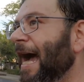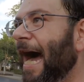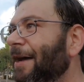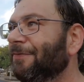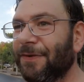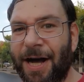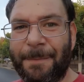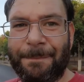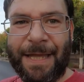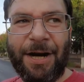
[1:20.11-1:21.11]
I've,
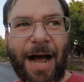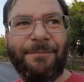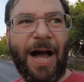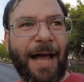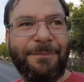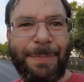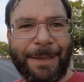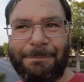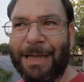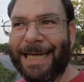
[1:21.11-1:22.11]
um, you know, I've, I've
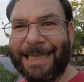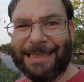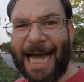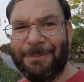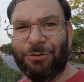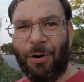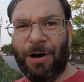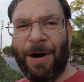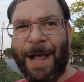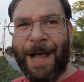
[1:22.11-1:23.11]
been plenty of times
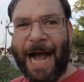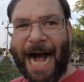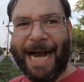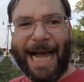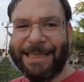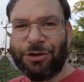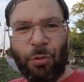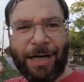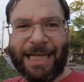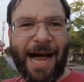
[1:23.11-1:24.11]
where I, I just
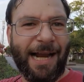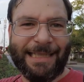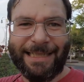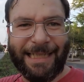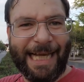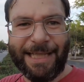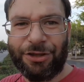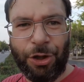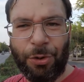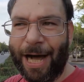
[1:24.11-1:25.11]
wanted the holidays to get
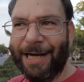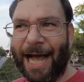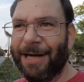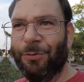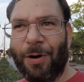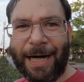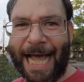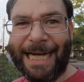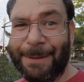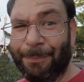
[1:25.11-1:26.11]
through. I didn't, I didn't want
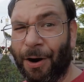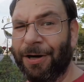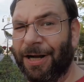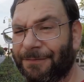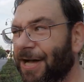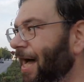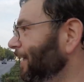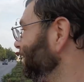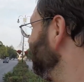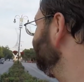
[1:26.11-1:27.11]
any part of the
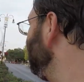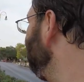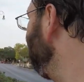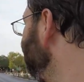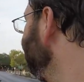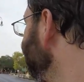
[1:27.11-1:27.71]
holidays at all.